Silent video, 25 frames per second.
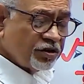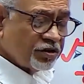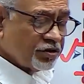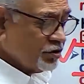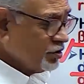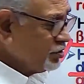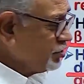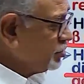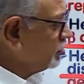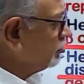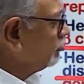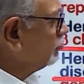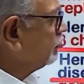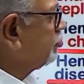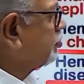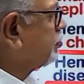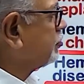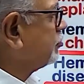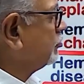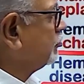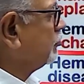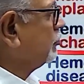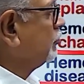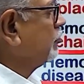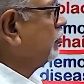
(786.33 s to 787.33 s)
due
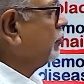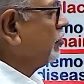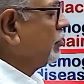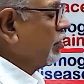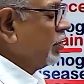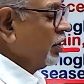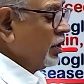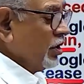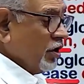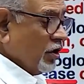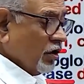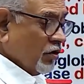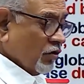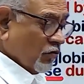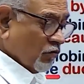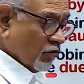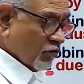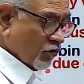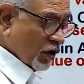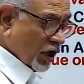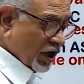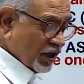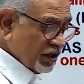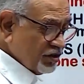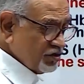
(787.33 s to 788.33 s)
to
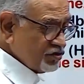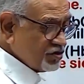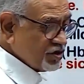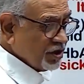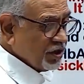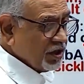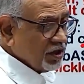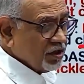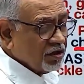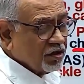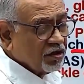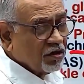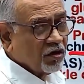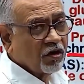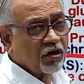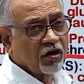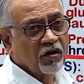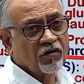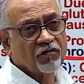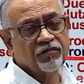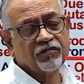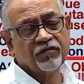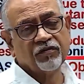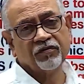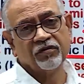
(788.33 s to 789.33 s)
one gene
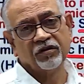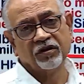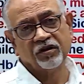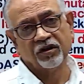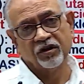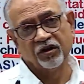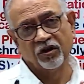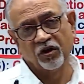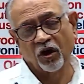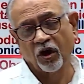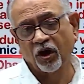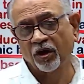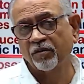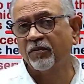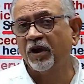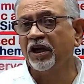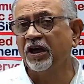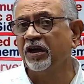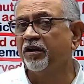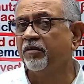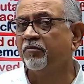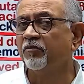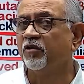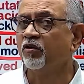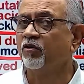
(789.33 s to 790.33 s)
of normal
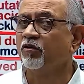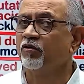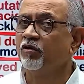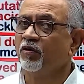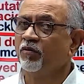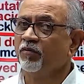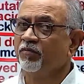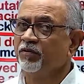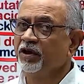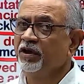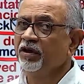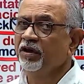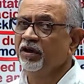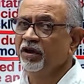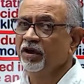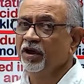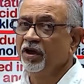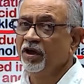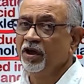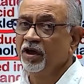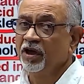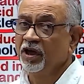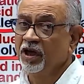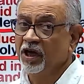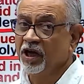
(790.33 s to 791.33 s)
hemoglobin
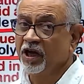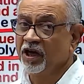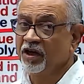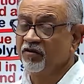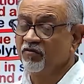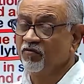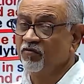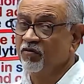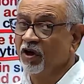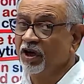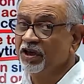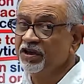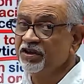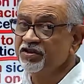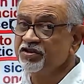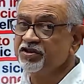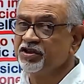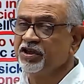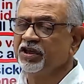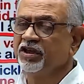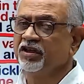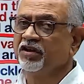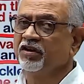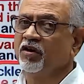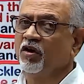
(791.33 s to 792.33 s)
and one
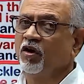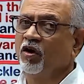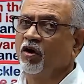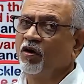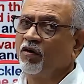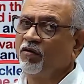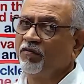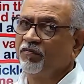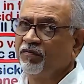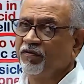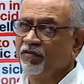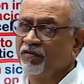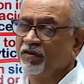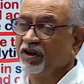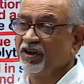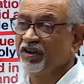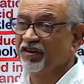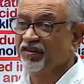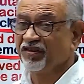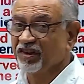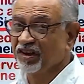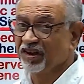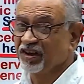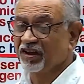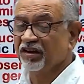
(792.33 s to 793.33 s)
gene of
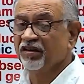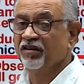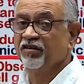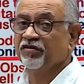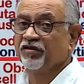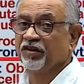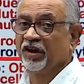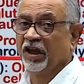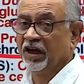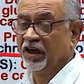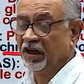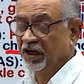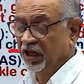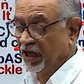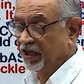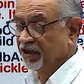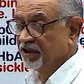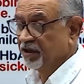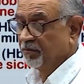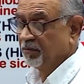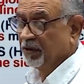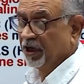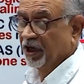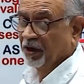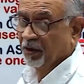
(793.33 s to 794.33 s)
sickle cell
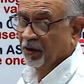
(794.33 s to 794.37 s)
anemia.